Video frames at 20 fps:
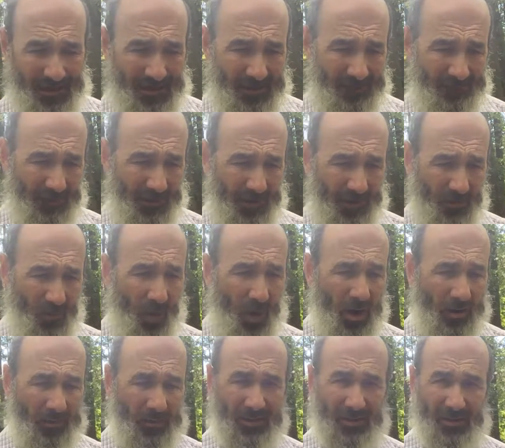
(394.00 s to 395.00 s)
If I
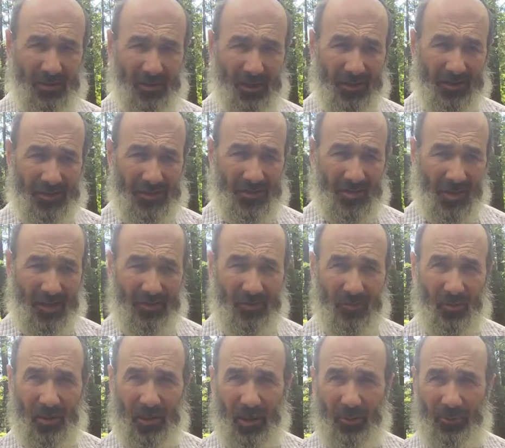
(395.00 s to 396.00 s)
walked on the
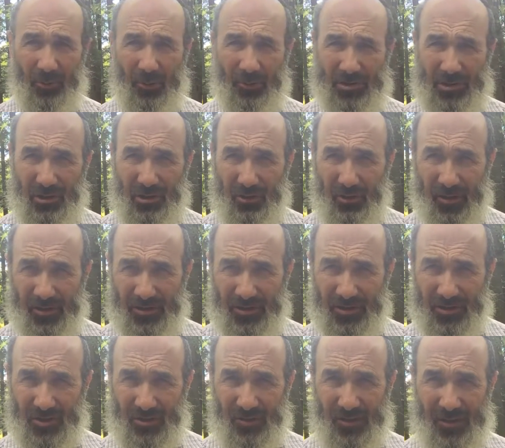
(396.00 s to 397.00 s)
sidewalk, I would always cross
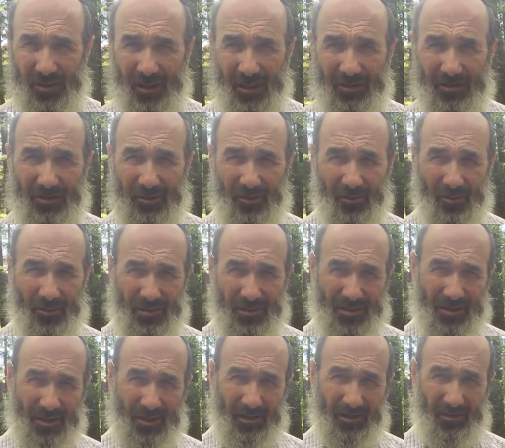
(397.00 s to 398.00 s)
the street, and I did the
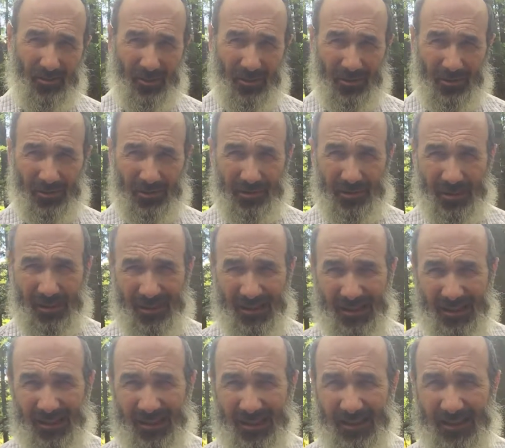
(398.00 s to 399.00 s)
worst thing in the world,
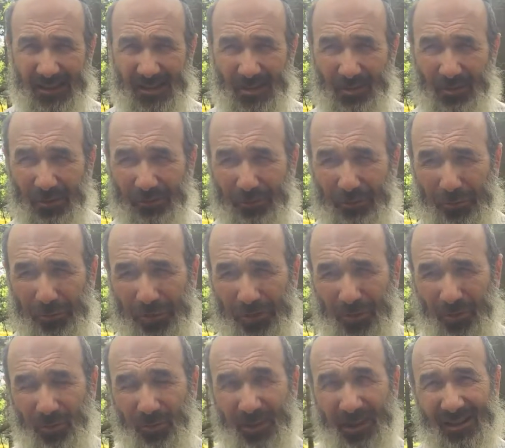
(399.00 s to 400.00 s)
is to avoid
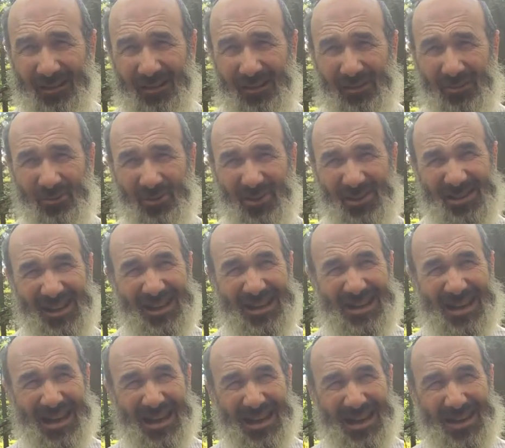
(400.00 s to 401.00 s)
it. And what I did was I
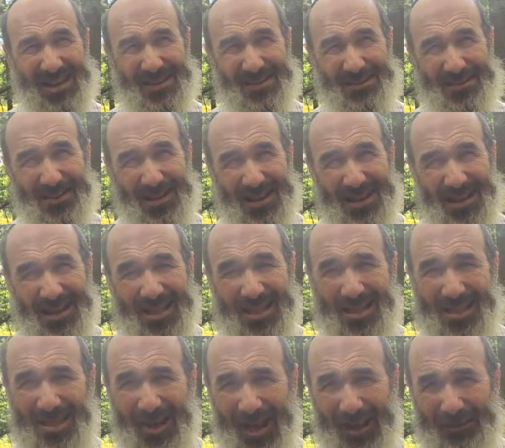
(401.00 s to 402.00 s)
gave
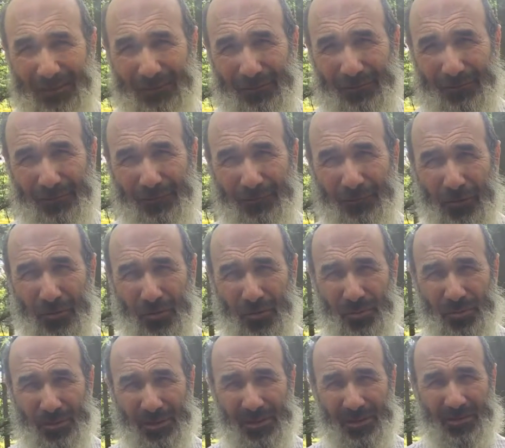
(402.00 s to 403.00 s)
that
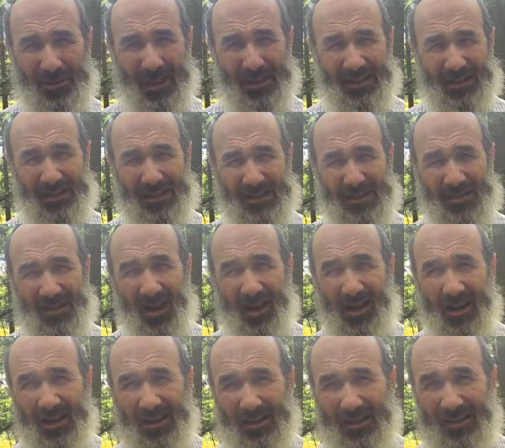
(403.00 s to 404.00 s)
phobia, that
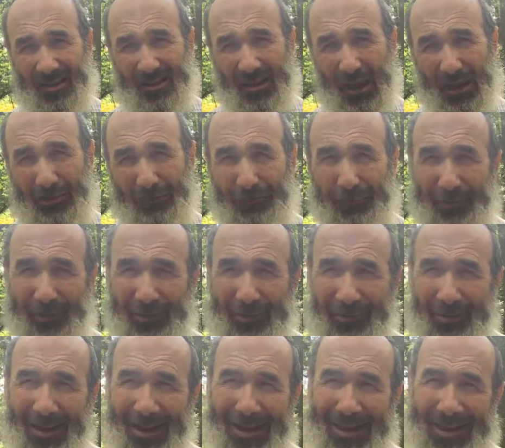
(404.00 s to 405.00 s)
anxiety, that
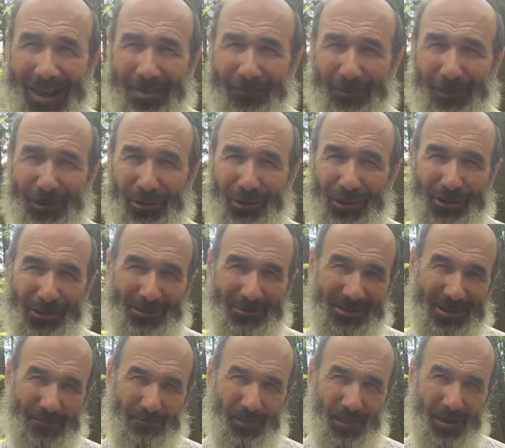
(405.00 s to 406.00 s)
fear, I gave it a lot of
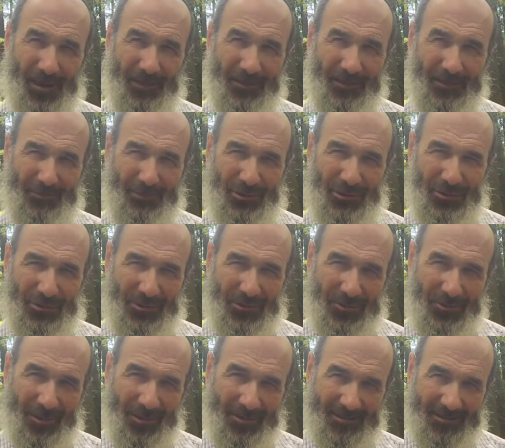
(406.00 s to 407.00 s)
respect, which only
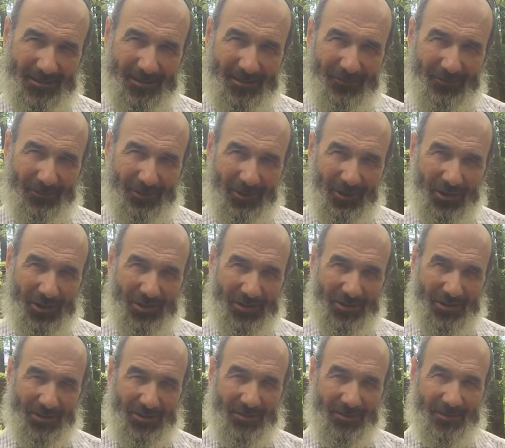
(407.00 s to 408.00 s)
makes it even
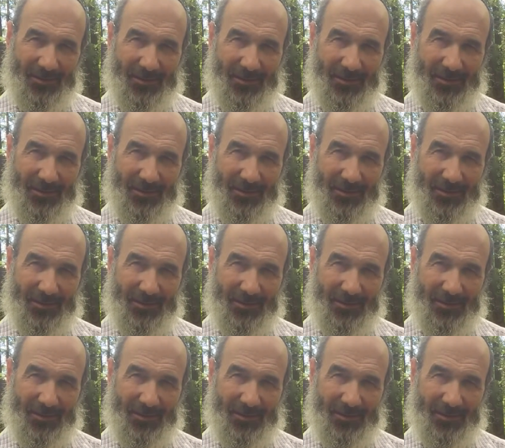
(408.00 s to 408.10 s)
larger.